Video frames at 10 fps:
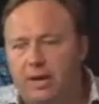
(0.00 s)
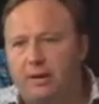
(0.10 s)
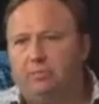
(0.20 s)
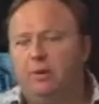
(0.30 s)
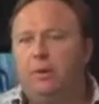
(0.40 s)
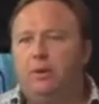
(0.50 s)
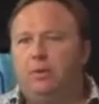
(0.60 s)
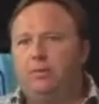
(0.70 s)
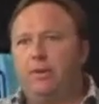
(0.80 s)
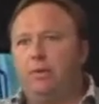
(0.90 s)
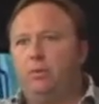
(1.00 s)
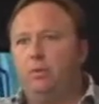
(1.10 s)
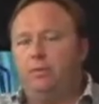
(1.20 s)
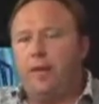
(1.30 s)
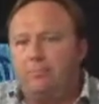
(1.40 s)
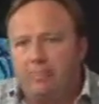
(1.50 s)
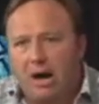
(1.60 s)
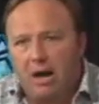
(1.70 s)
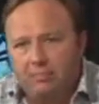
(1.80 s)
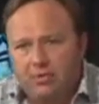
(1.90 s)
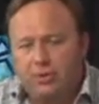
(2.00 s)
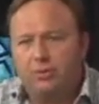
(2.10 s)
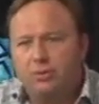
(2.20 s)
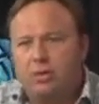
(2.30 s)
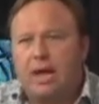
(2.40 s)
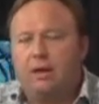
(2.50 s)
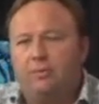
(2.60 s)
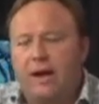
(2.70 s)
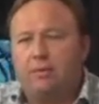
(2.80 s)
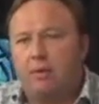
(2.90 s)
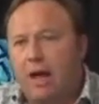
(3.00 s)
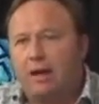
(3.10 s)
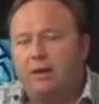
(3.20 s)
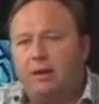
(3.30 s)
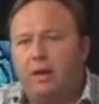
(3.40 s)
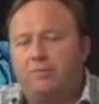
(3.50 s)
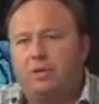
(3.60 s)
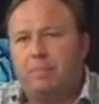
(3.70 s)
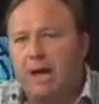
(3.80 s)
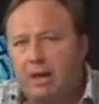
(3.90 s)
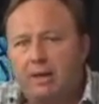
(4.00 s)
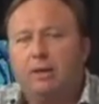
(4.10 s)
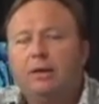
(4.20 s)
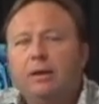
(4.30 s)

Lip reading: that they bombed Jews out of Iraq and out of Spain.